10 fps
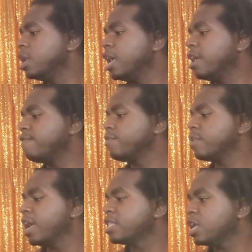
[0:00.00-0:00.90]
if
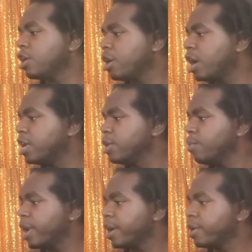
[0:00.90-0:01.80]
you guys are
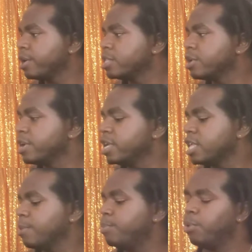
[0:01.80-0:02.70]
unaware, there
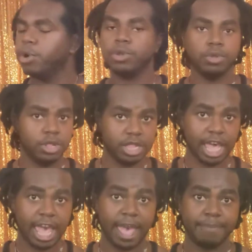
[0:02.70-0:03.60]
is a portal
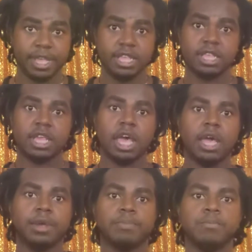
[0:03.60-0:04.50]
that happens
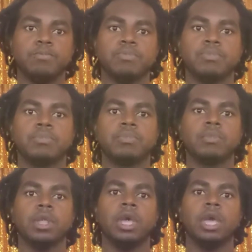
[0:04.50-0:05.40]

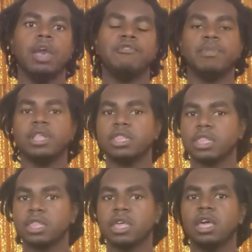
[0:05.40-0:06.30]
every
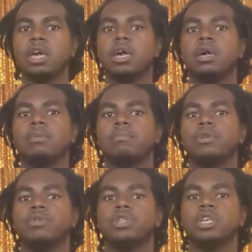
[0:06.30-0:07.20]
month.
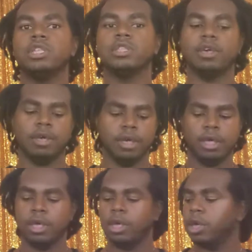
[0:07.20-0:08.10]
Usually the
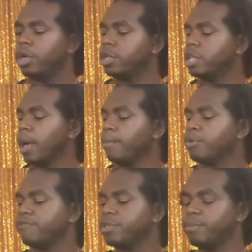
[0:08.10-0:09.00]

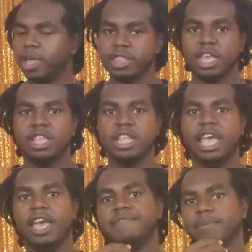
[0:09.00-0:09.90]
number of the month and the
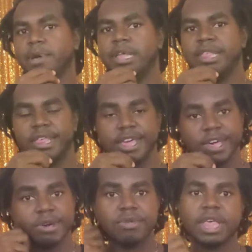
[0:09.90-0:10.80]
day of the month
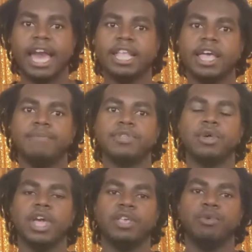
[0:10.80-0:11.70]
line up.
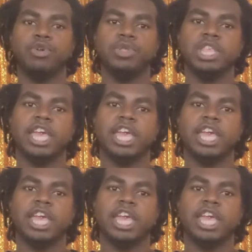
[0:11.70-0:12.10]
So, like, we're doing the